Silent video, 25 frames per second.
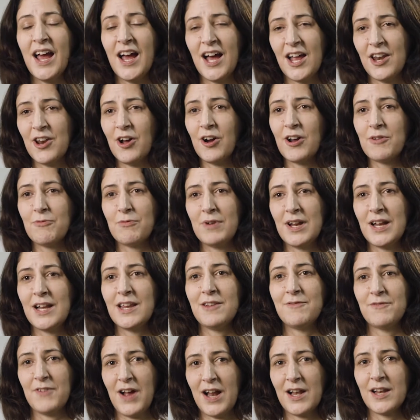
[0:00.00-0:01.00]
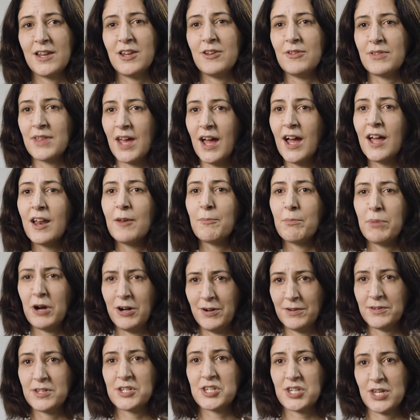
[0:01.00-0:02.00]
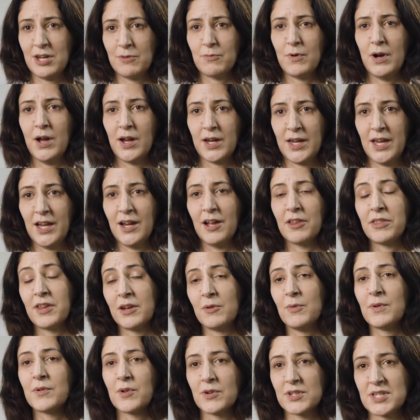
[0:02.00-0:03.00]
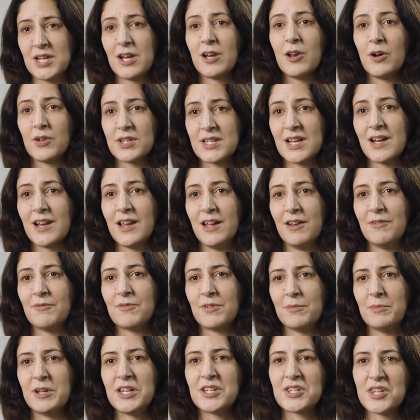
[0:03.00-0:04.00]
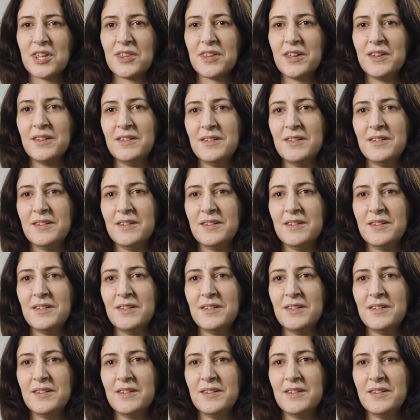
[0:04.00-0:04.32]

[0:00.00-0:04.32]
And I really value that partnership working. I think we've got a lot to learn from each other.